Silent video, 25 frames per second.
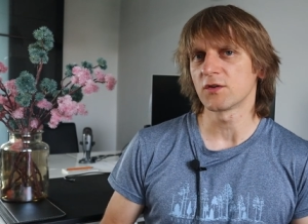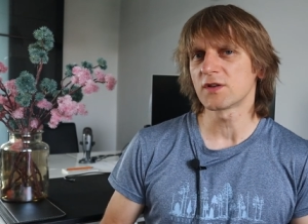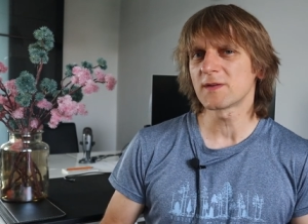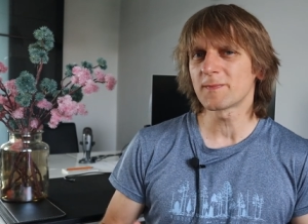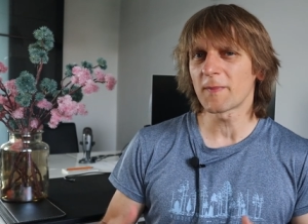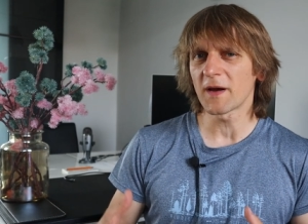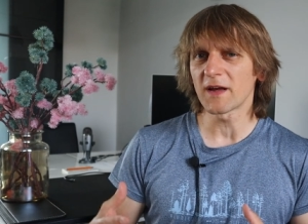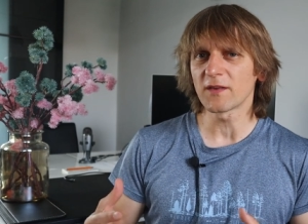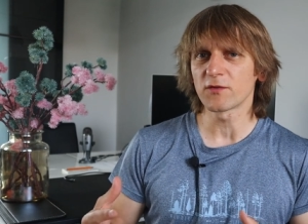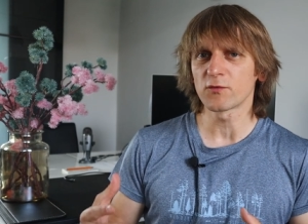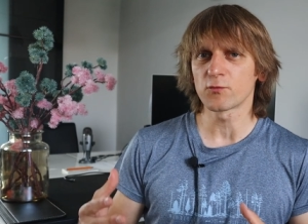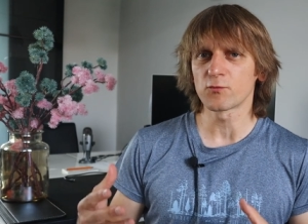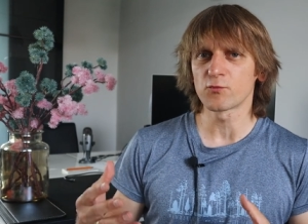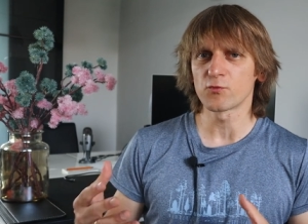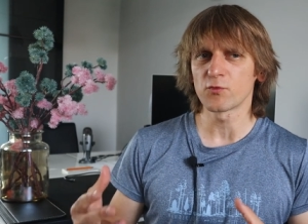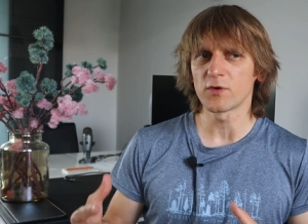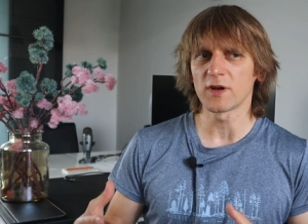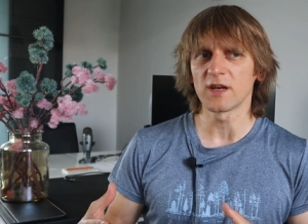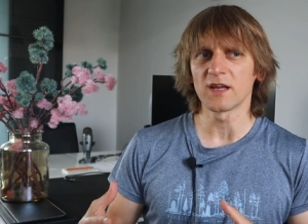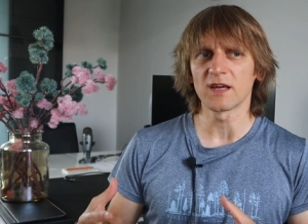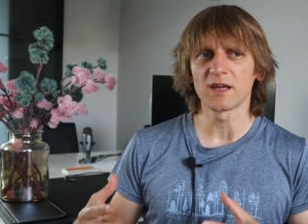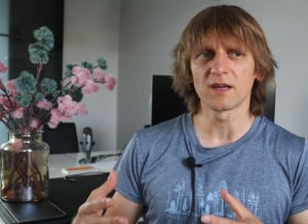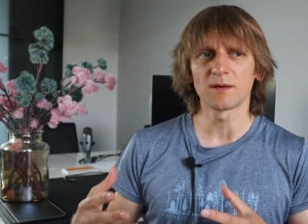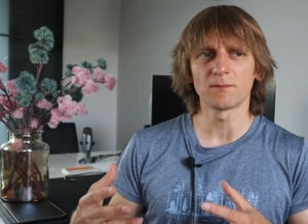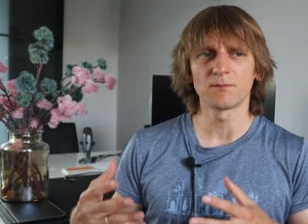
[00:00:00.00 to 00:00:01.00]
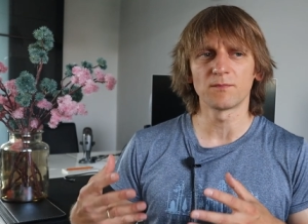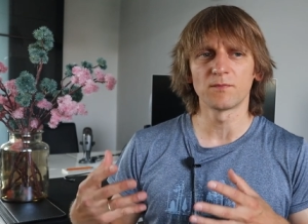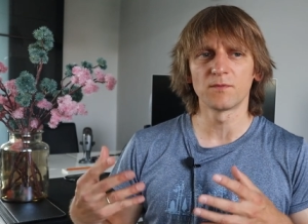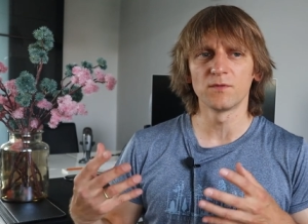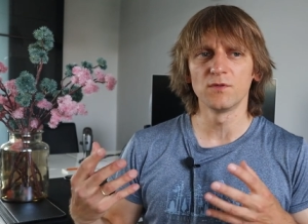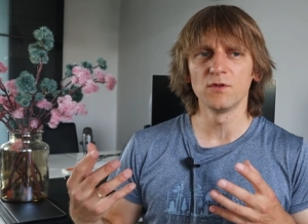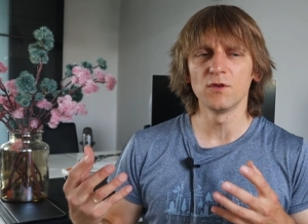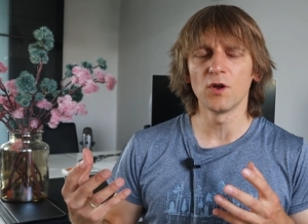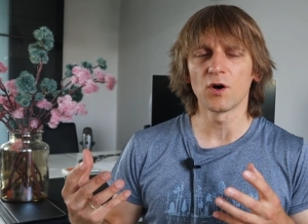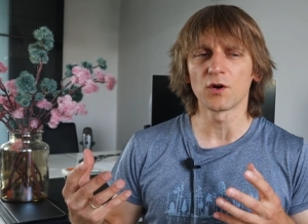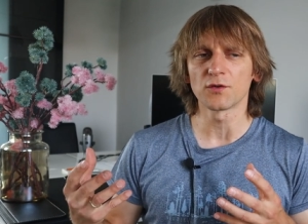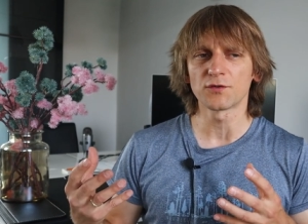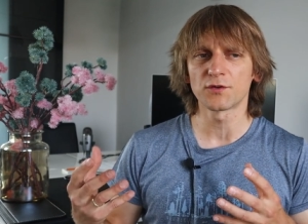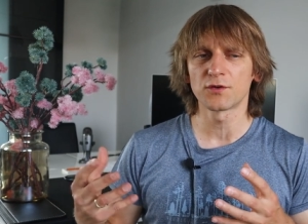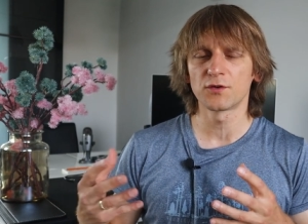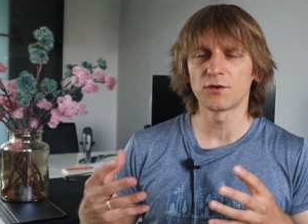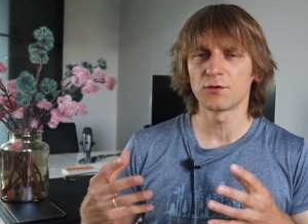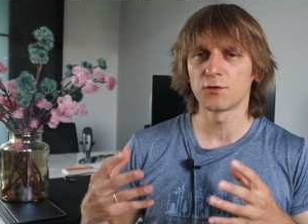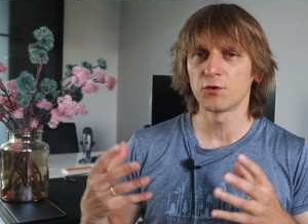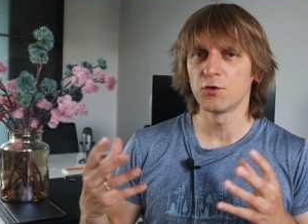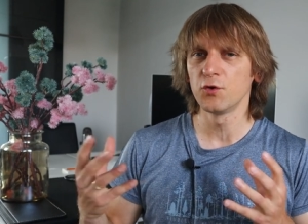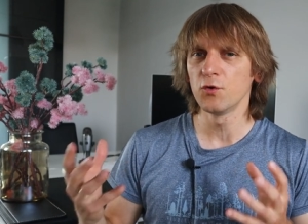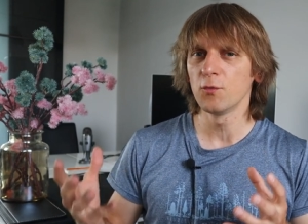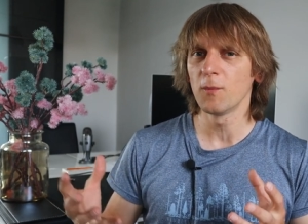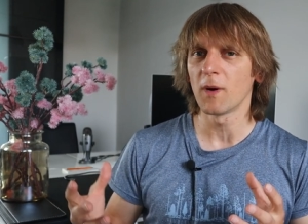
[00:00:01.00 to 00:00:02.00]
You spend really not
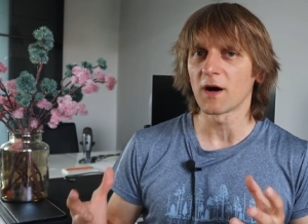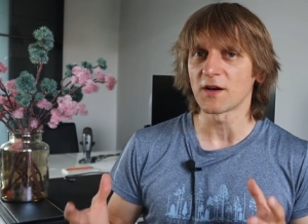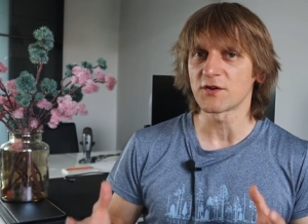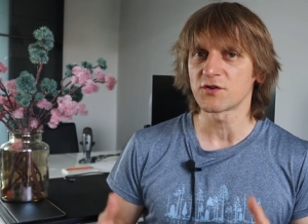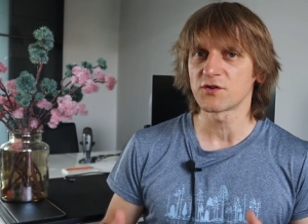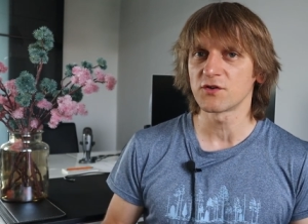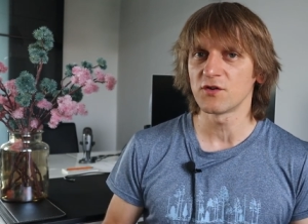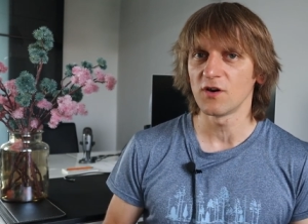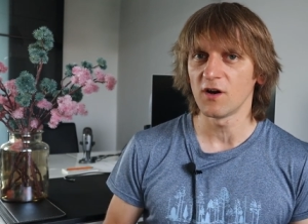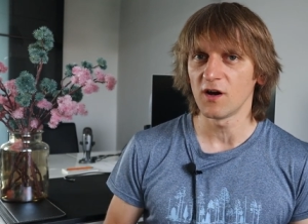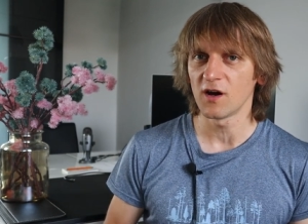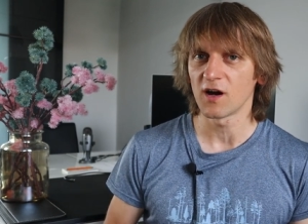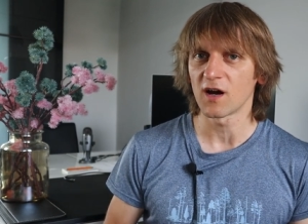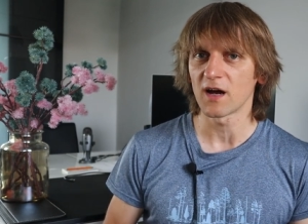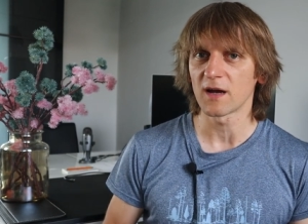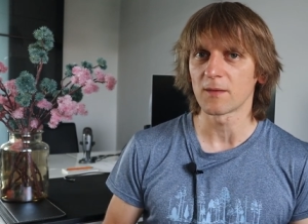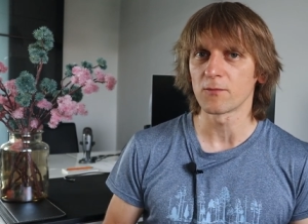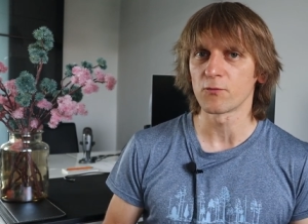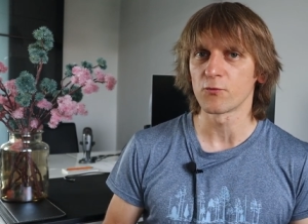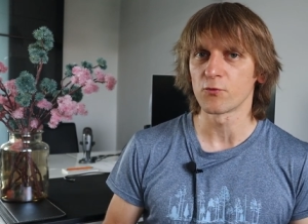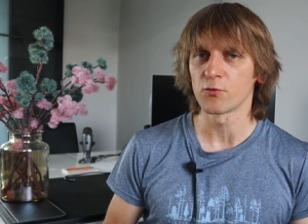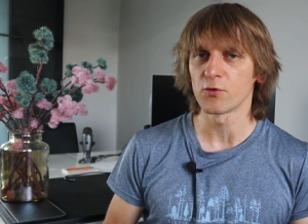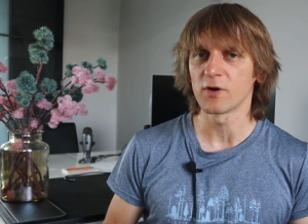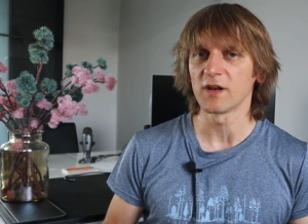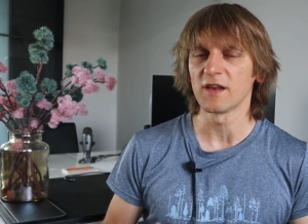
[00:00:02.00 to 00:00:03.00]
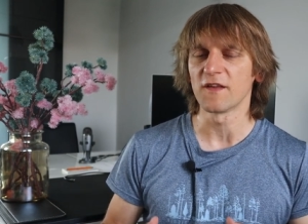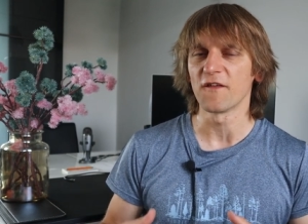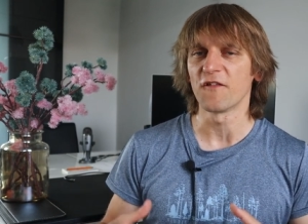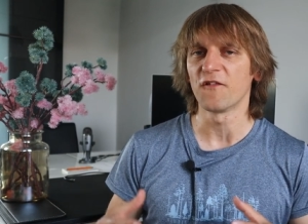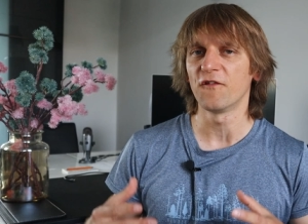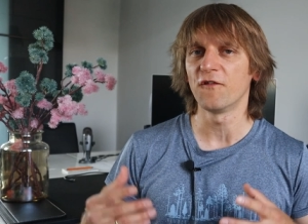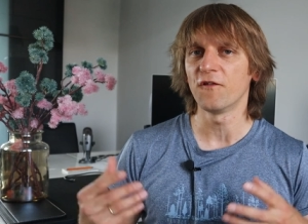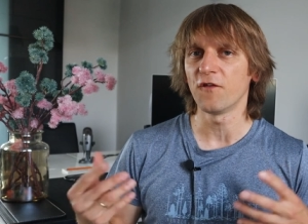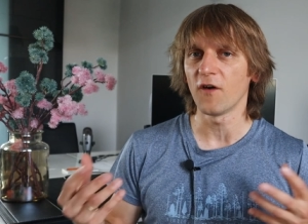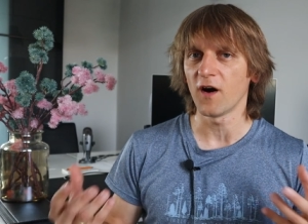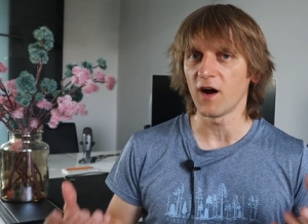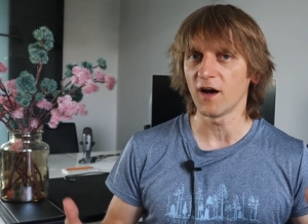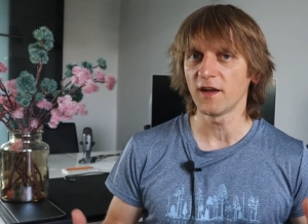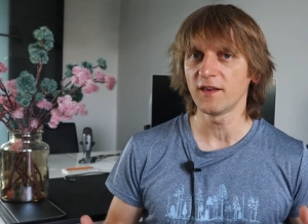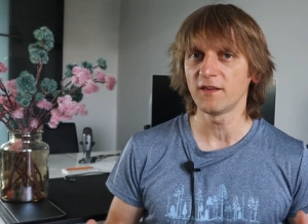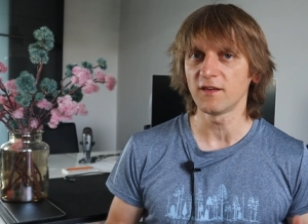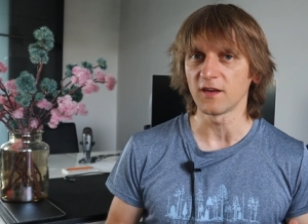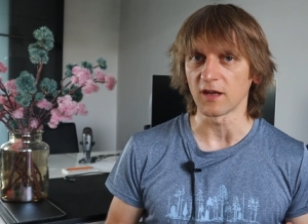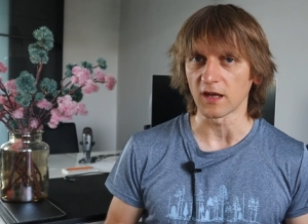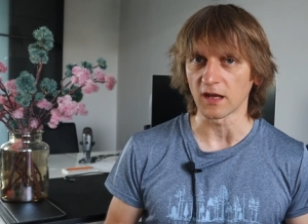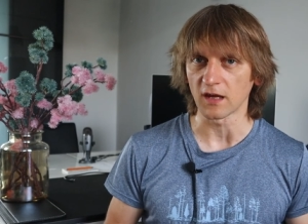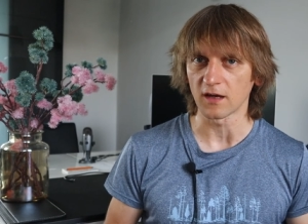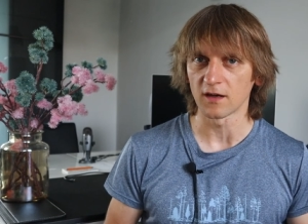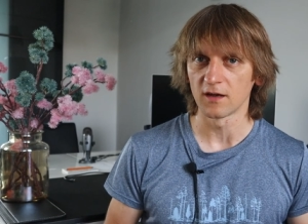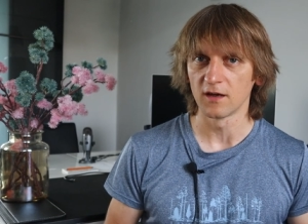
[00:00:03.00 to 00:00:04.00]
too much time really
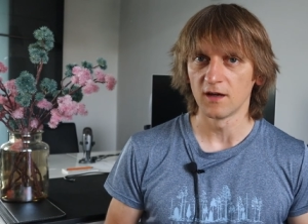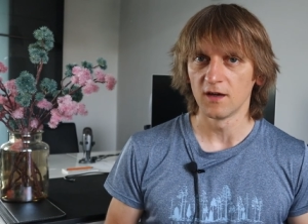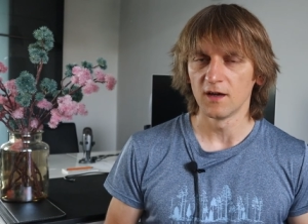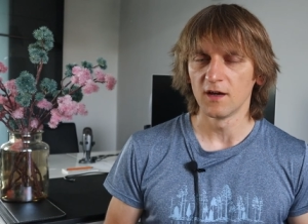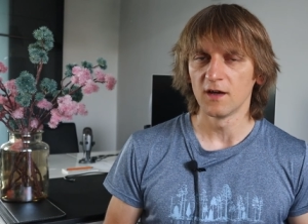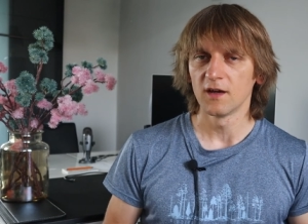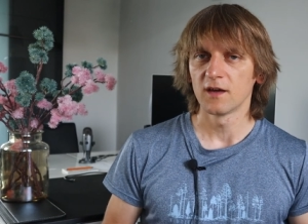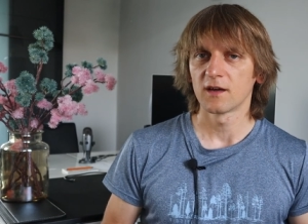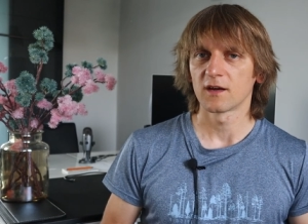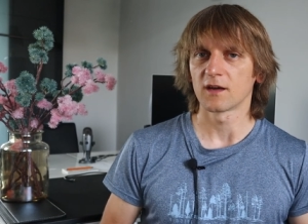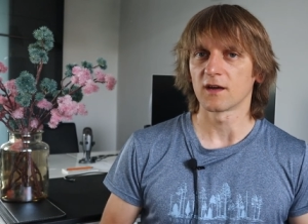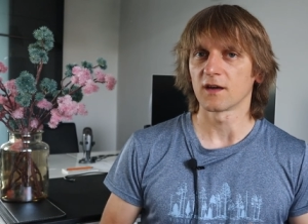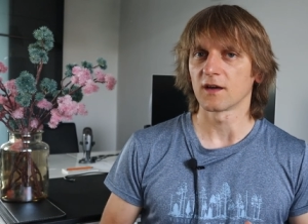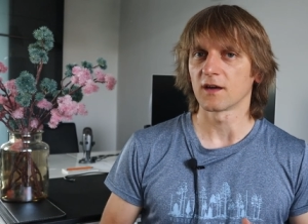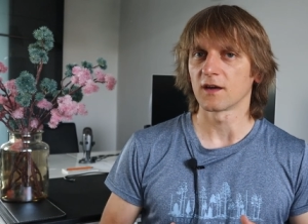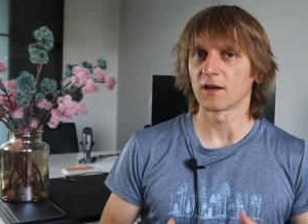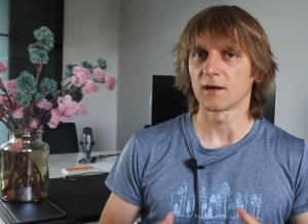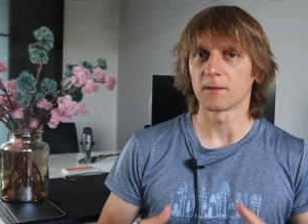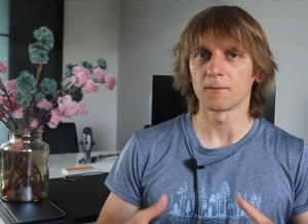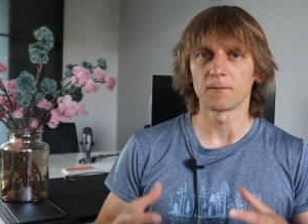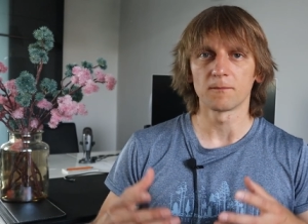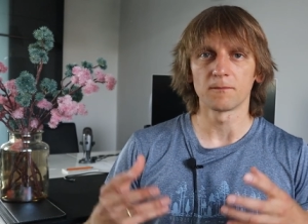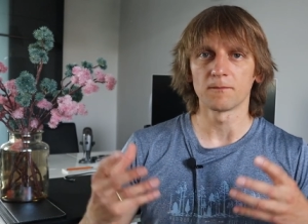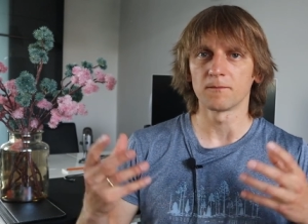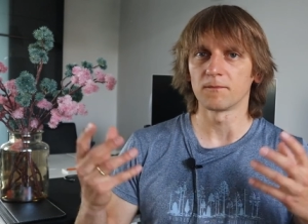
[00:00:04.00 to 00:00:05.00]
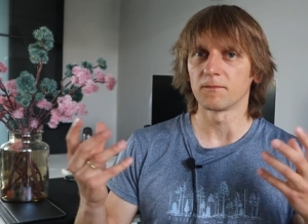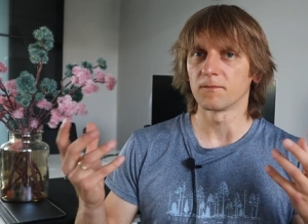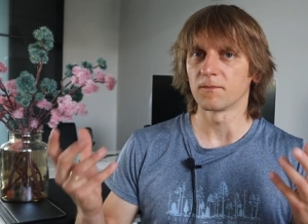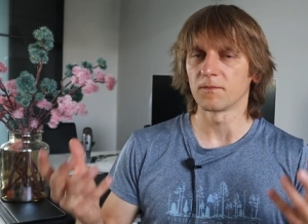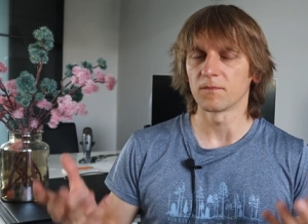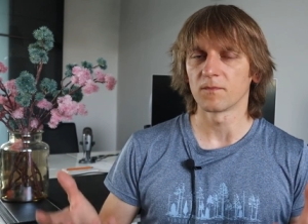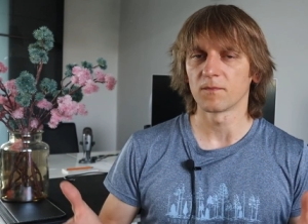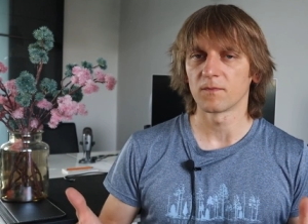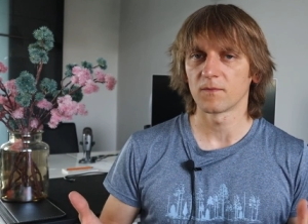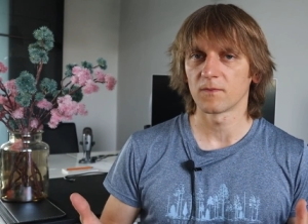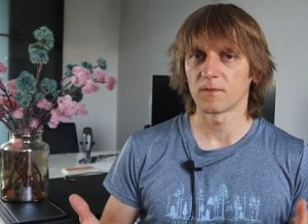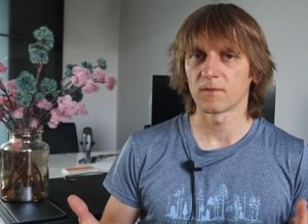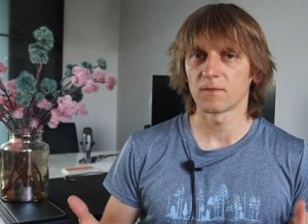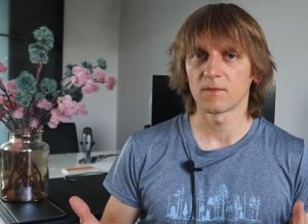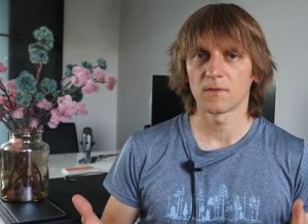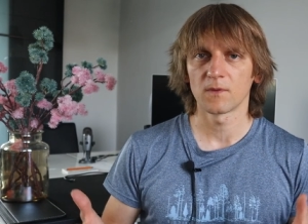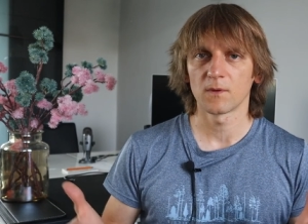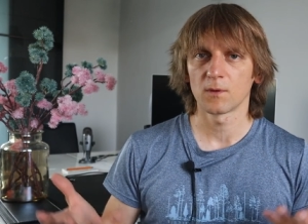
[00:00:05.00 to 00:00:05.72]
fighting. Um,